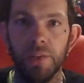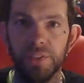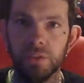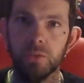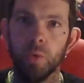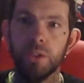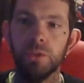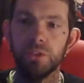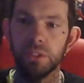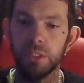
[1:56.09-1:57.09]
This is the one
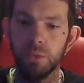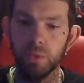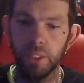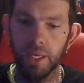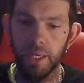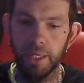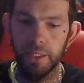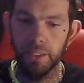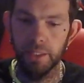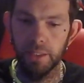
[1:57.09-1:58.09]
you see
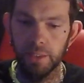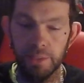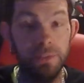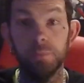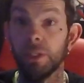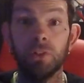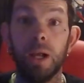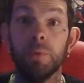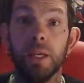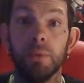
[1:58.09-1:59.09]
when this is my
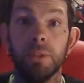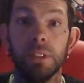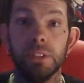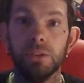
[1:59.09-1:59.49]
drop camera.